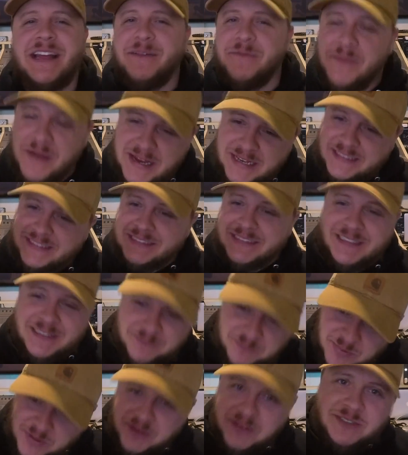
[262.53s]
Man,
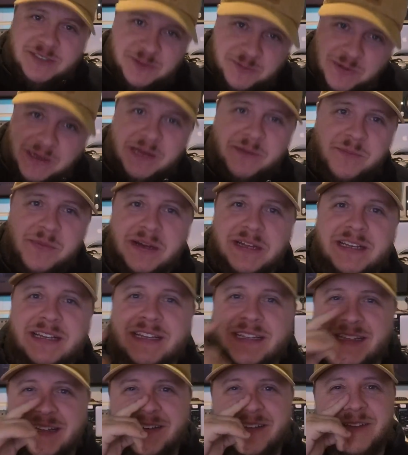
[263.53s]
just put a swing button
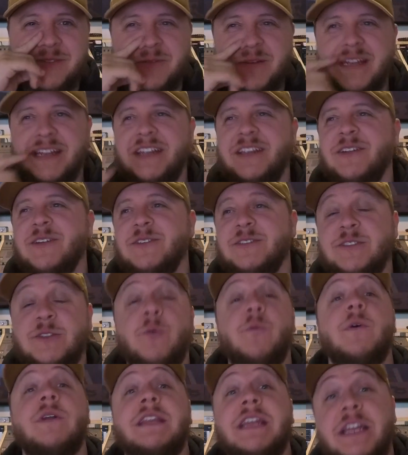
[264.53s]
in there that we can use. So
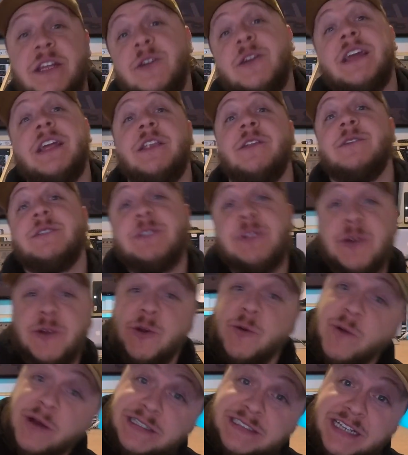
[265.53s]
one thing you can do is turn
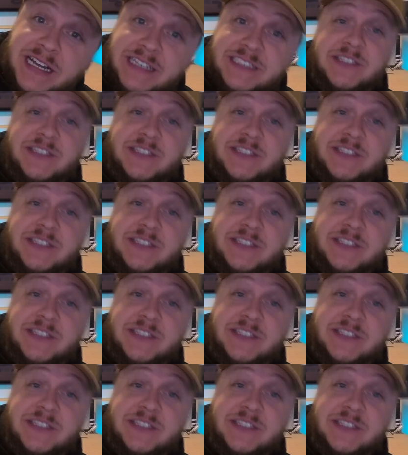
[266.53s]
quantize